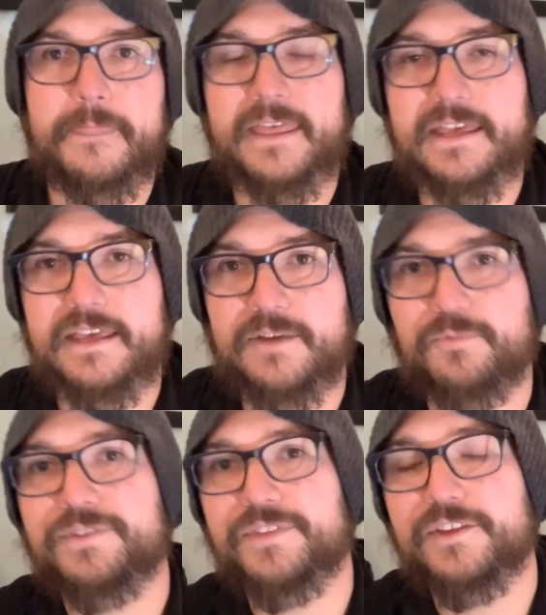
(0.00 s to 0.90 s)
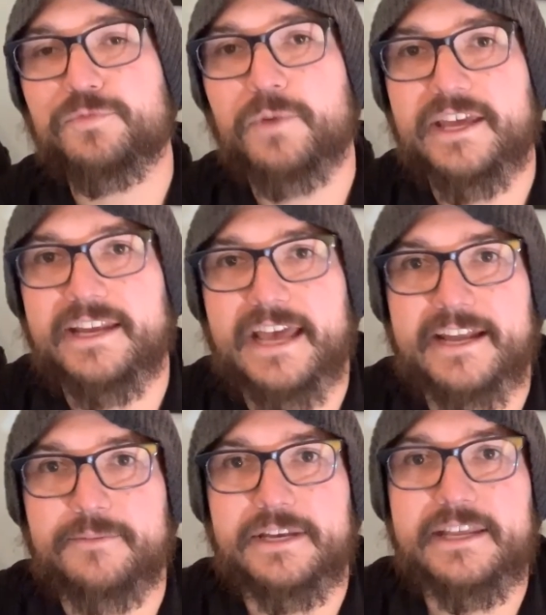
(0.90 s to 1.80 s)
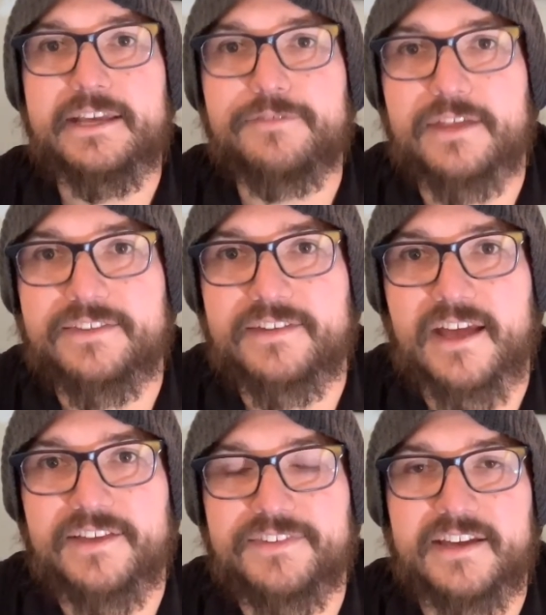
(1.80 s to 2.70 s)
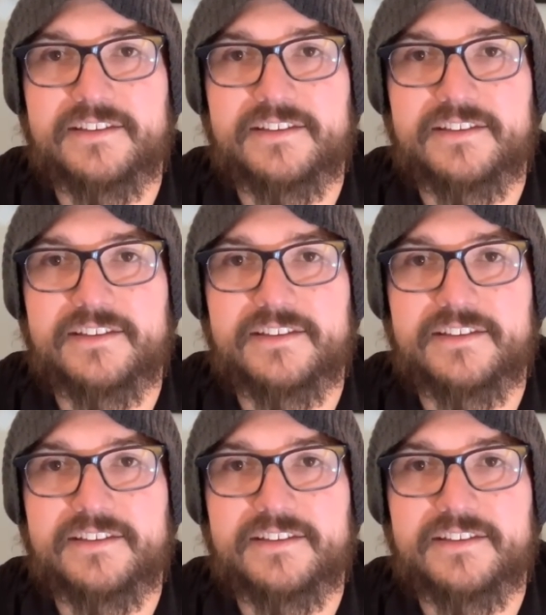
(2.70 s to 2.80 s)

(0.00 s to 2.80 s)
it was this way in Adam and Eve, that's God's ideal, so